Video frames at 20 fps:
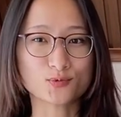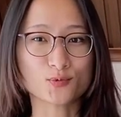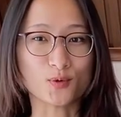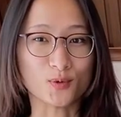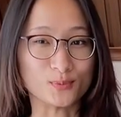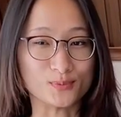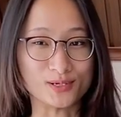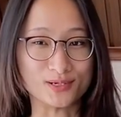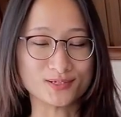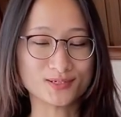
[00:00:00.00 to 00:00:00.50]

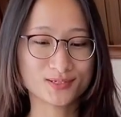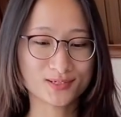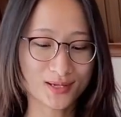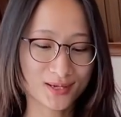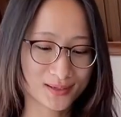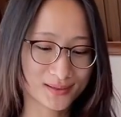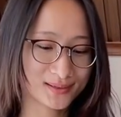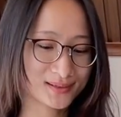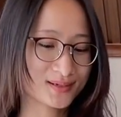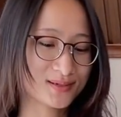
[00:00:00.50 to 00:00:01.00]
warmers.
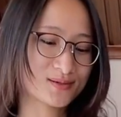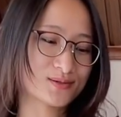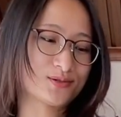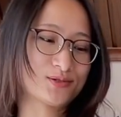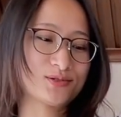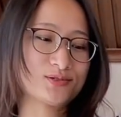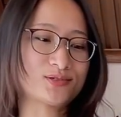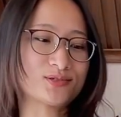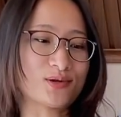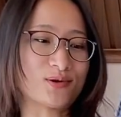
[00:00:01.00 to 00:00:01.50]

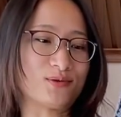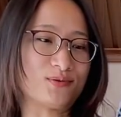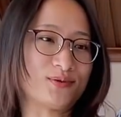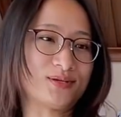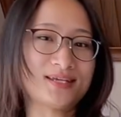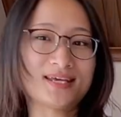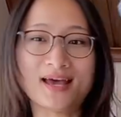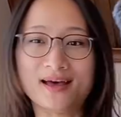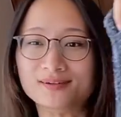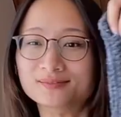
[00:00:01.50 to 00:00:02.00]
So
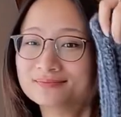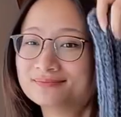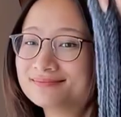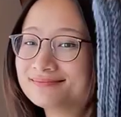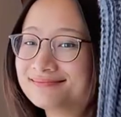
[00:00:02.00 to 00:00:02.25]
yeah.